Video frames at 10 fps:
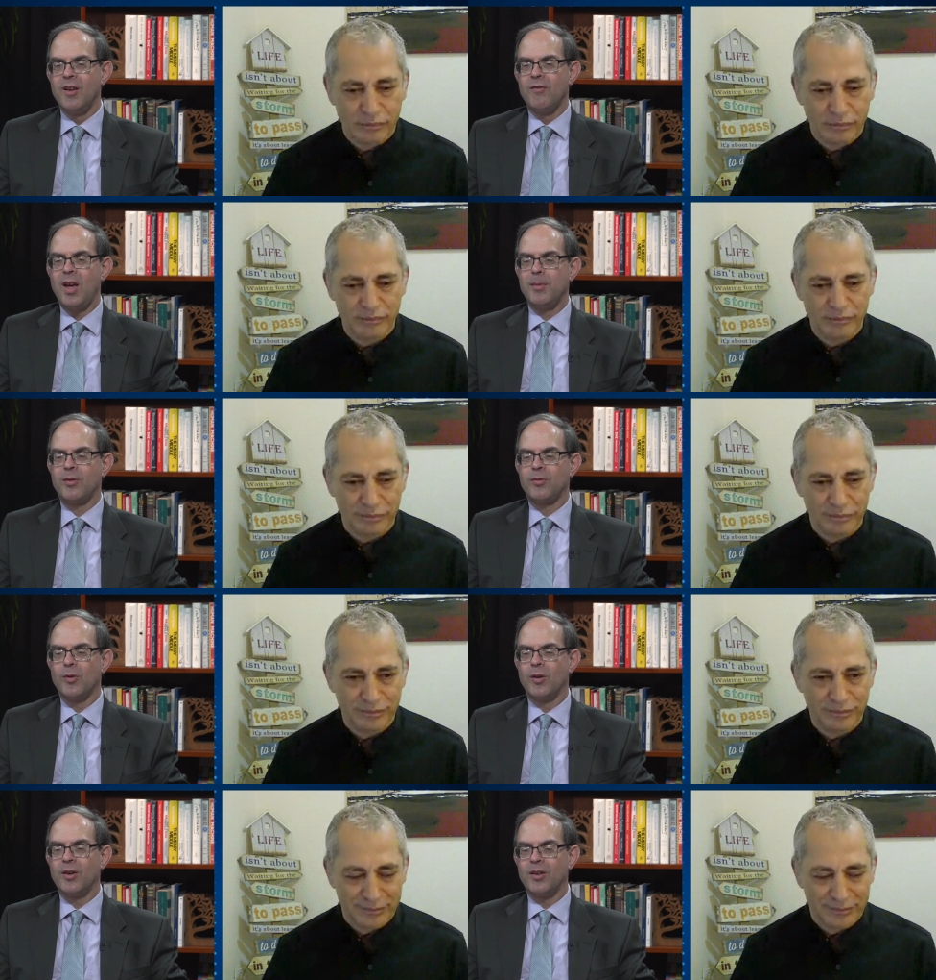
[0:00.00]
Speaker 1: famous
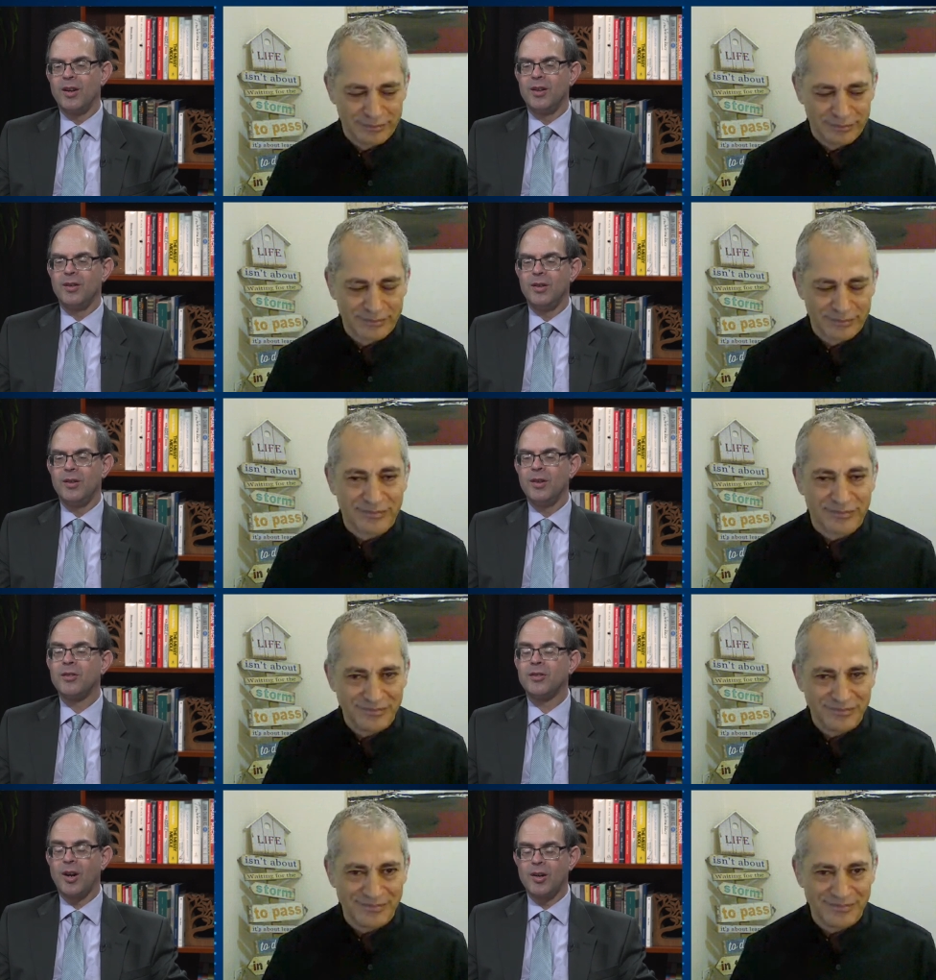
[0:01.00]
for uh, the, the,
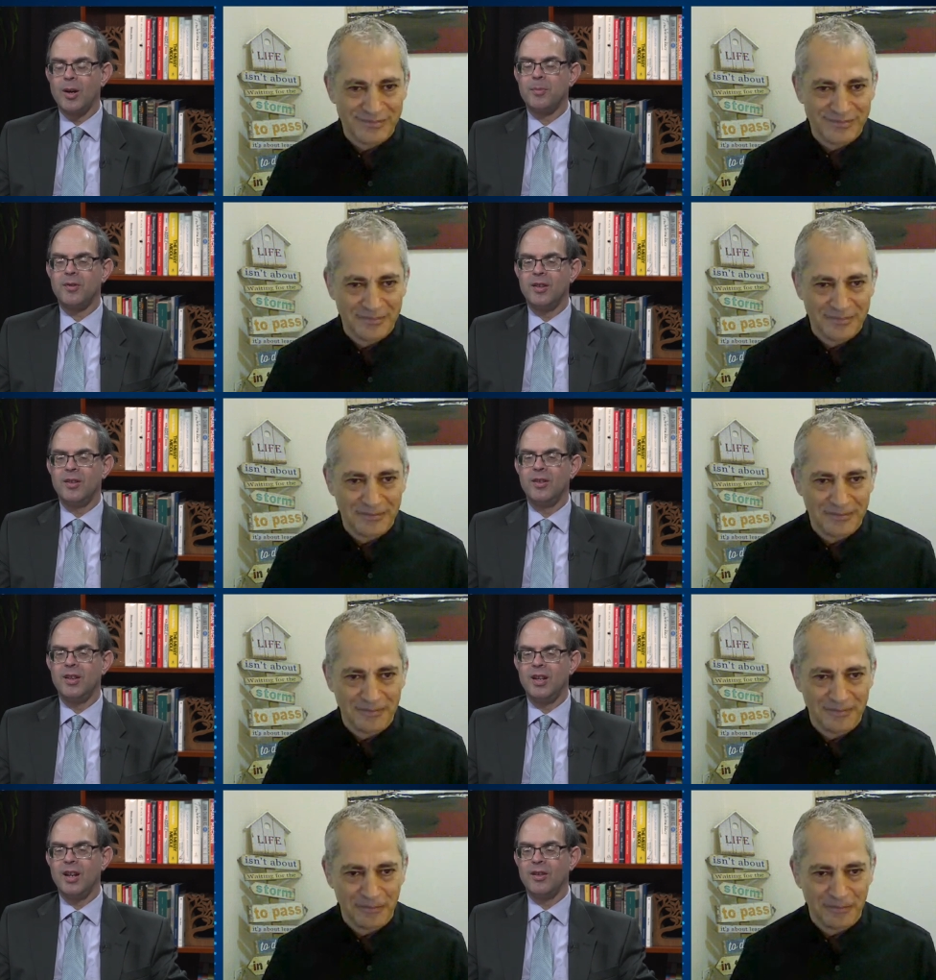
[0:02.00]
startups in
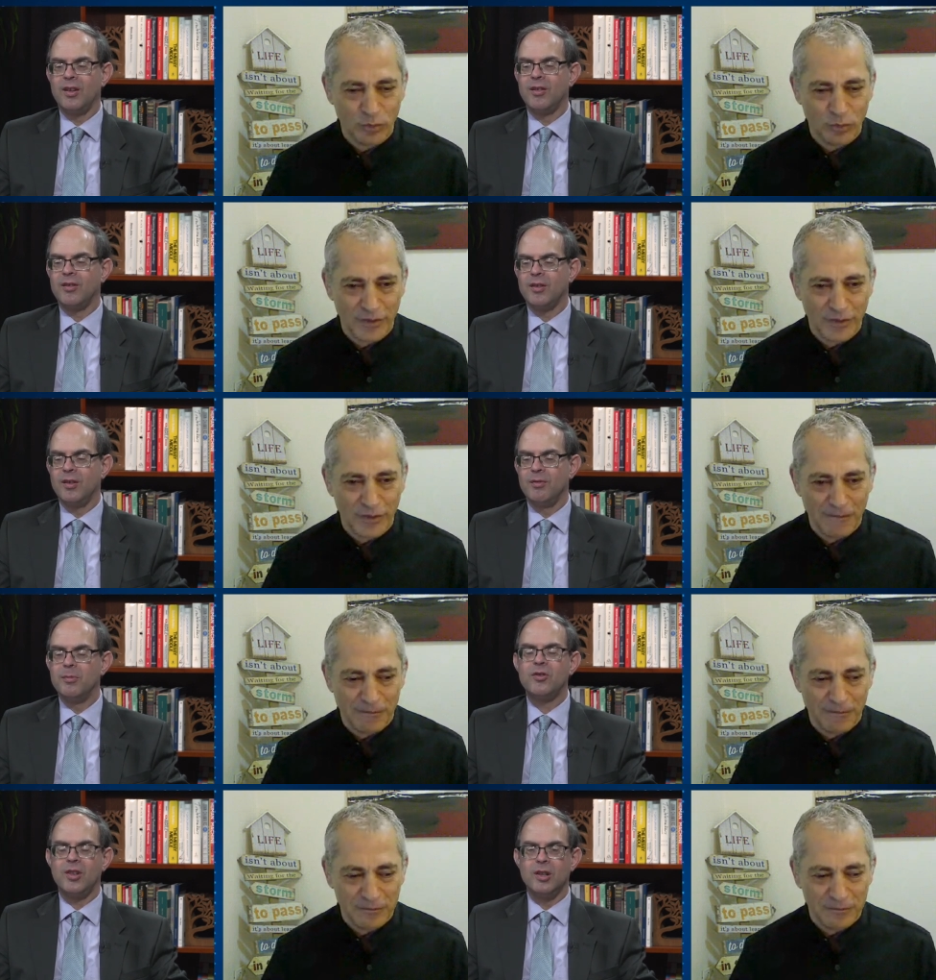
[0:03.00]
the areas of
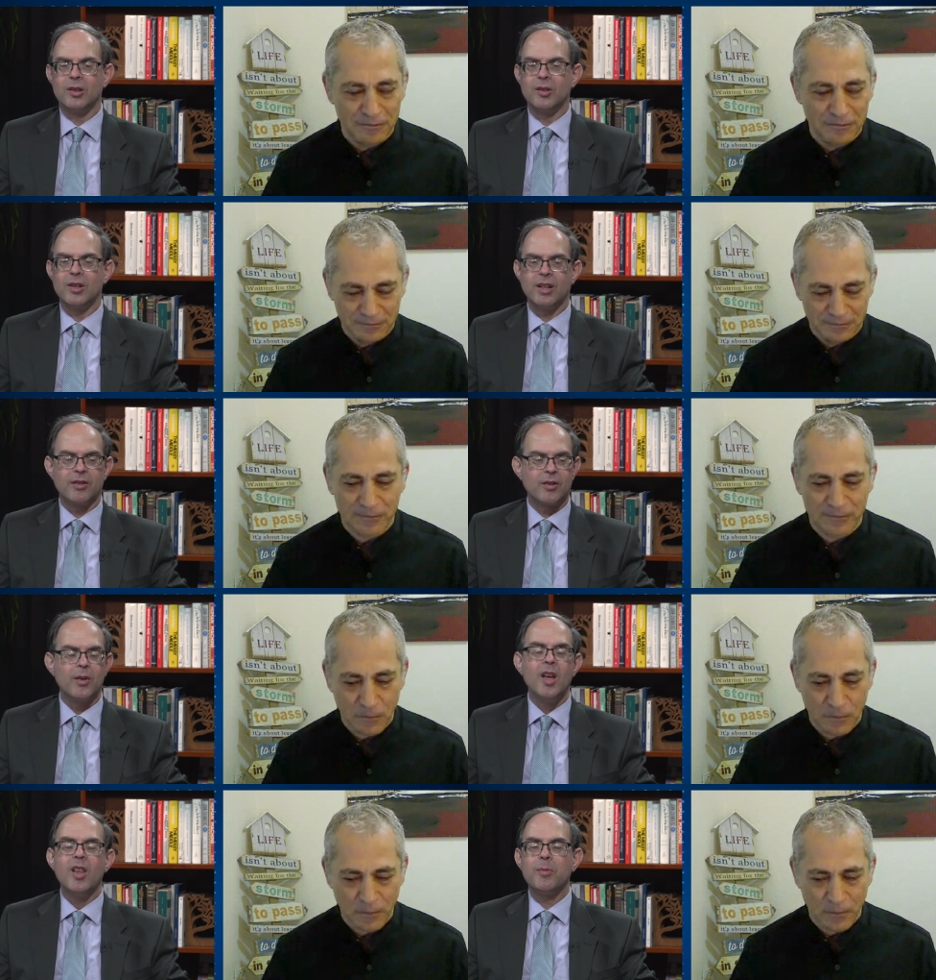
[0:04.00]
machine learning and so,
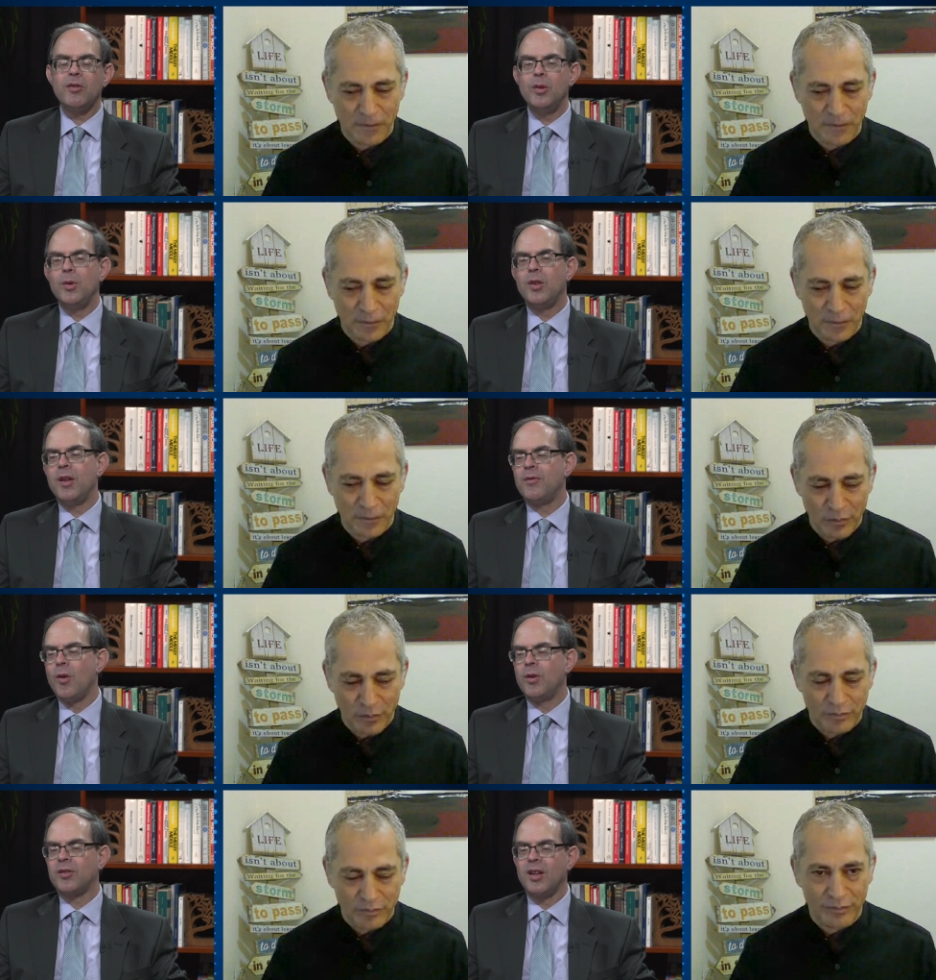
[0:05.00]
especially with a
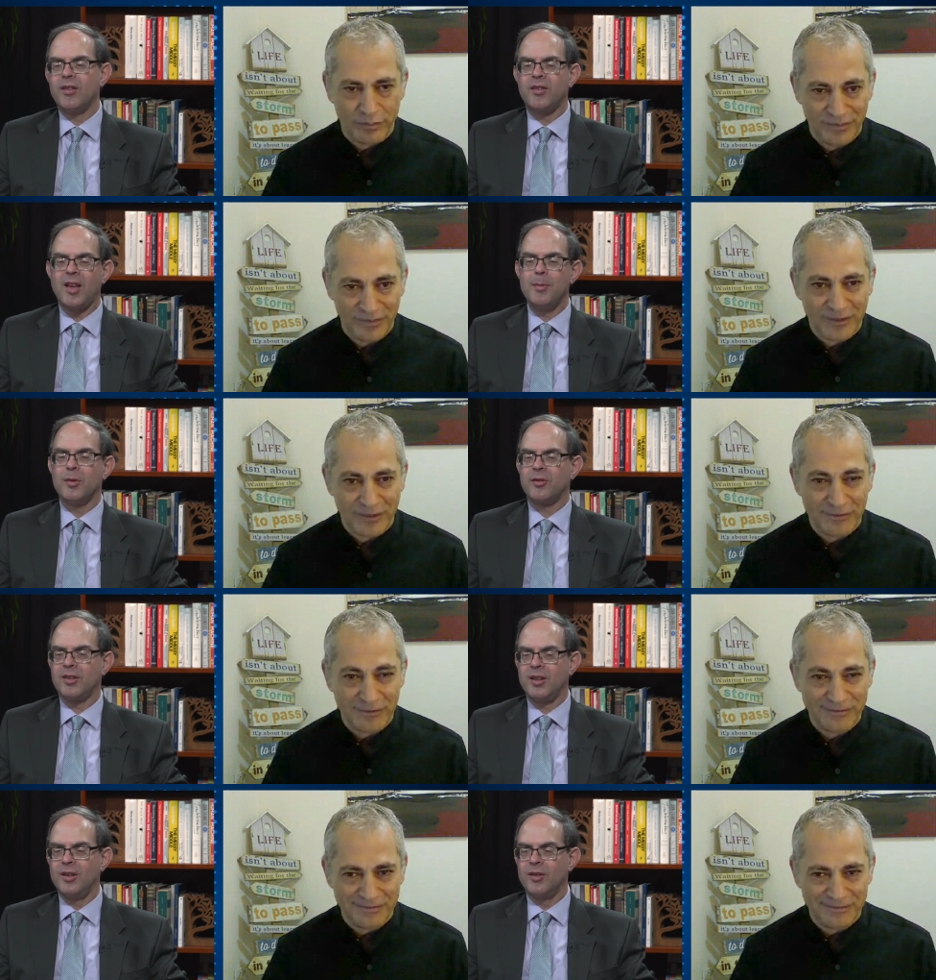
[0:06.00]
focus on
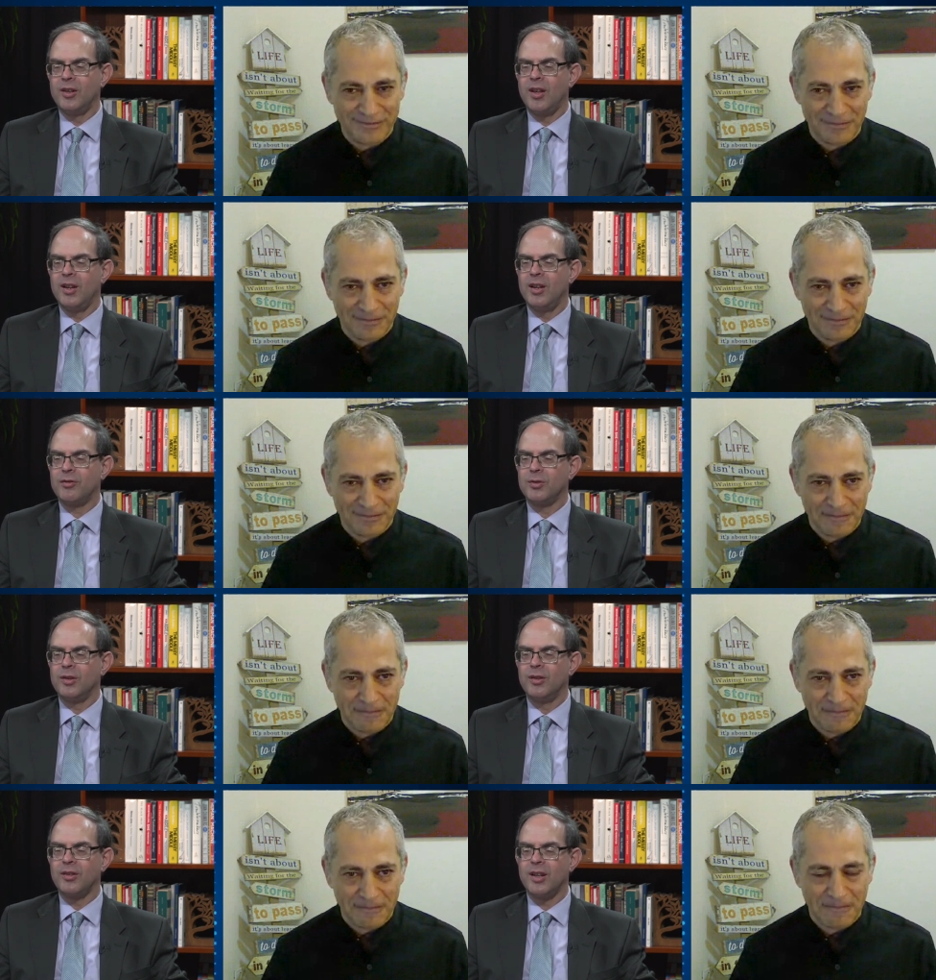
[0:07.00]
cybersecurity. I think
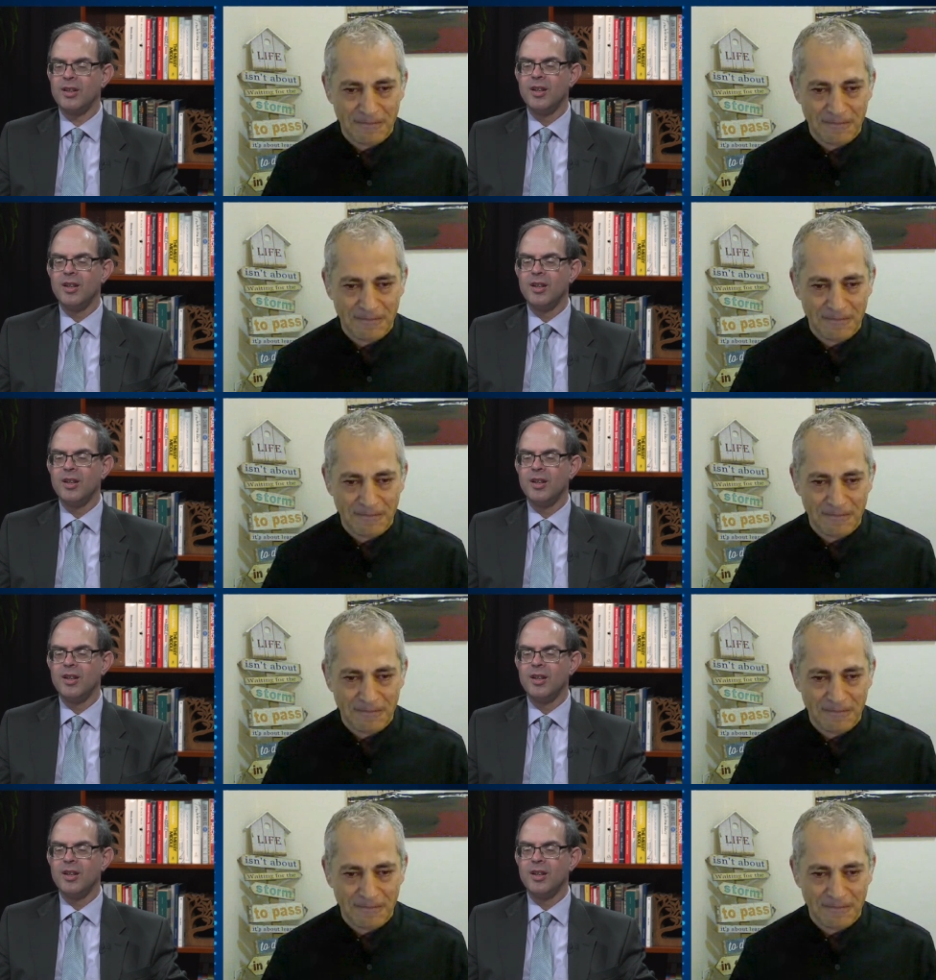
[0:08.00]
Israel is like